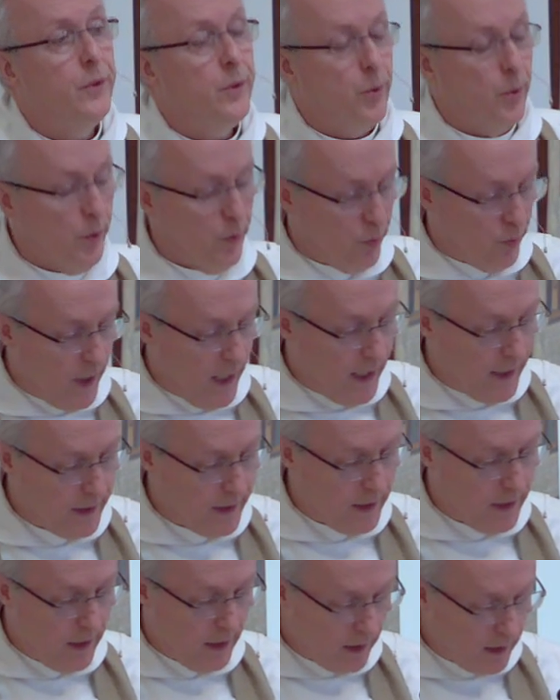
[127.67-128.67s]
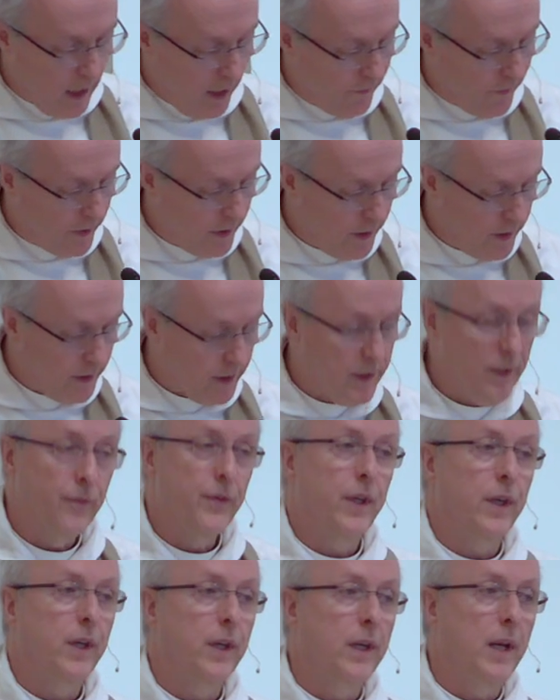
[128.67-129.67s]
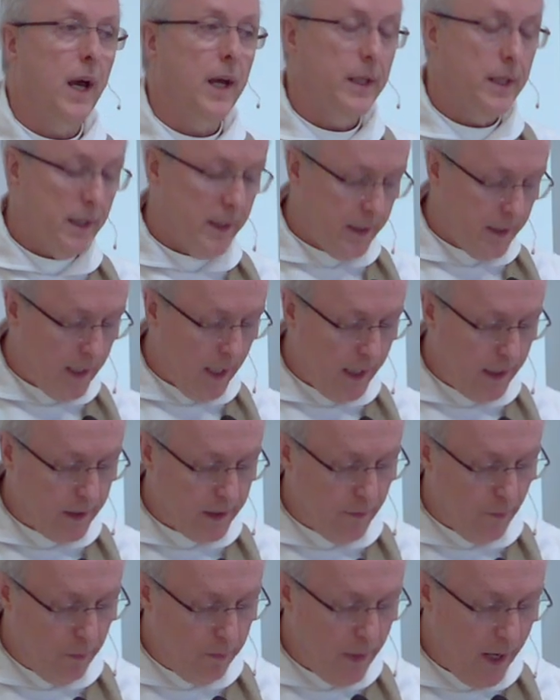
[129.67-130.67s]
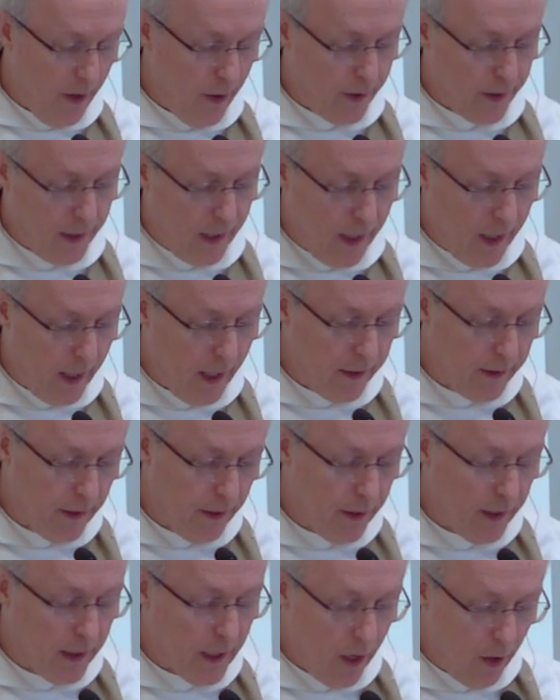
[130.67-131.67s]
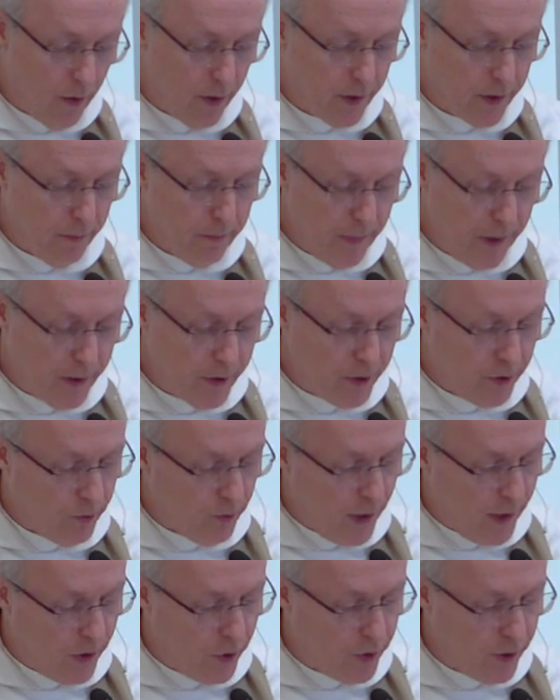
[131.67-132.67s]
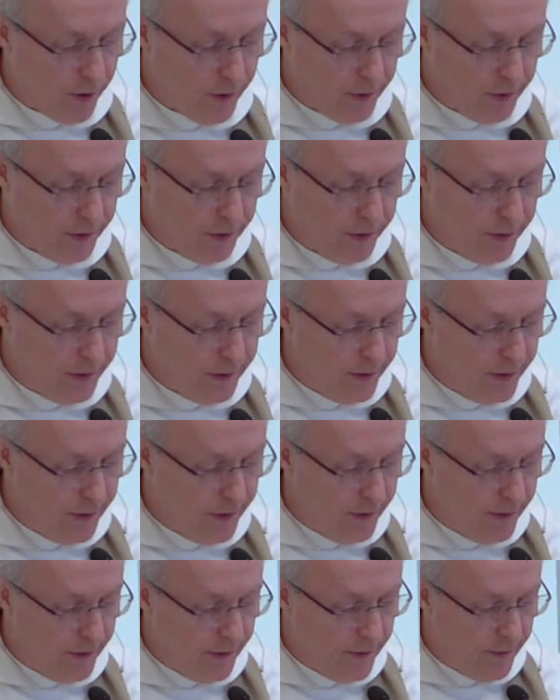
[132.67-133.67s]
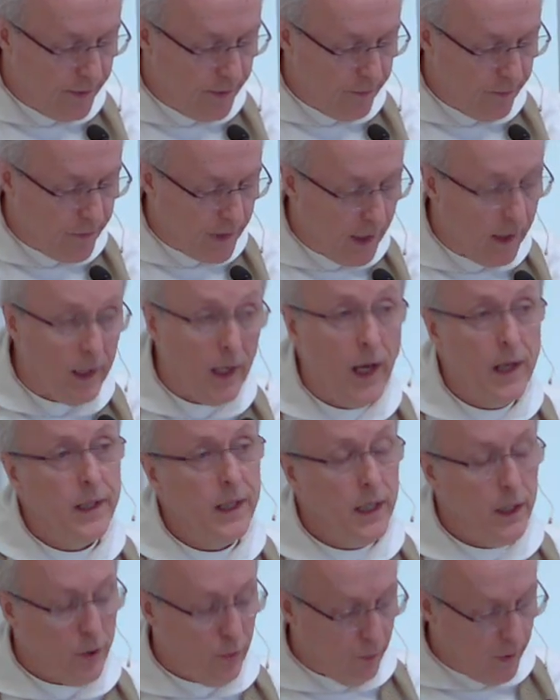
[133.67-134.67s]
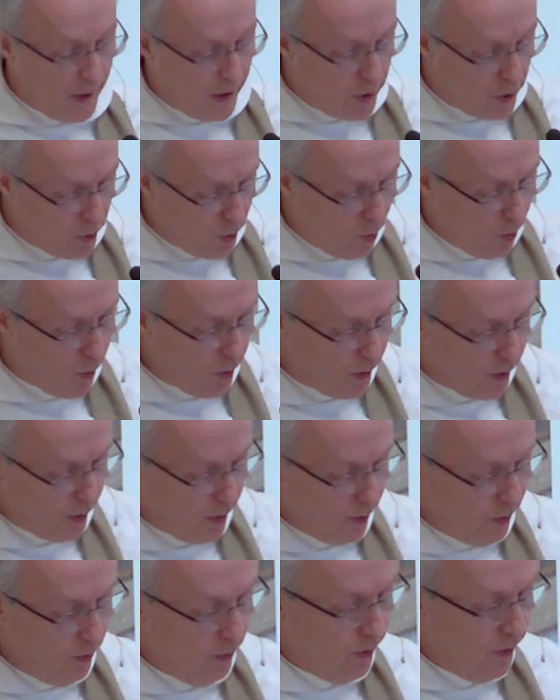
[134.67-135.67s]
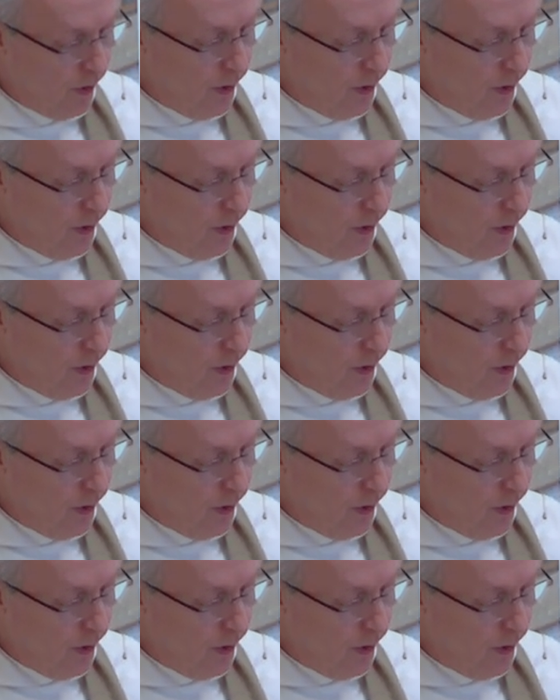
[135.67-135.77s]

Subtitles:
to address the governance of the United States of America under the current administration. And I need to reassure you